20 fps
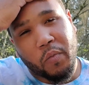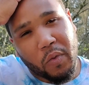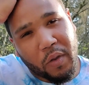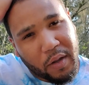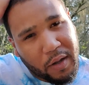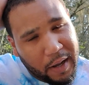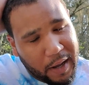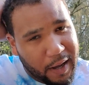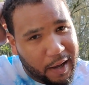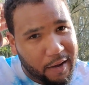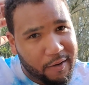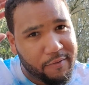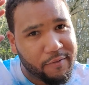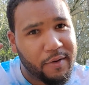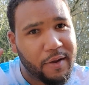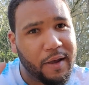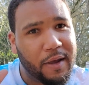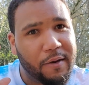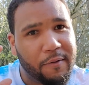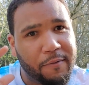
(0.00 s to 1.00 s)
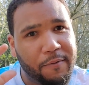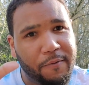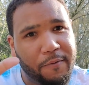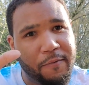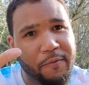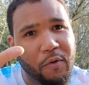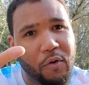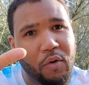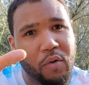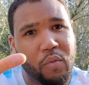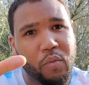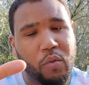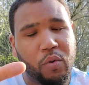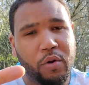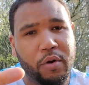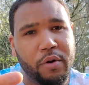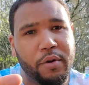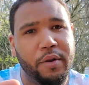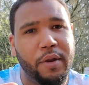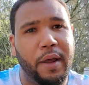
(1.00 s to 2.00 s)
have a
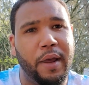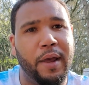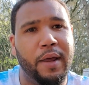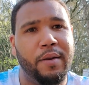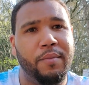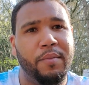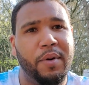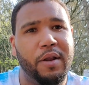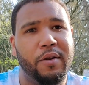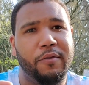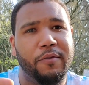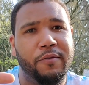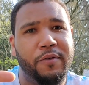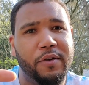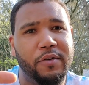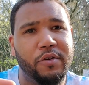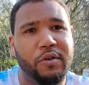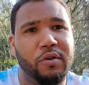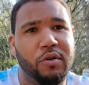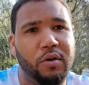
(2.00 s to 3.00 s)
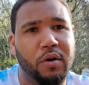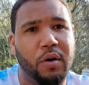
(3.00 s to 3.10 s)
forward and metaphysical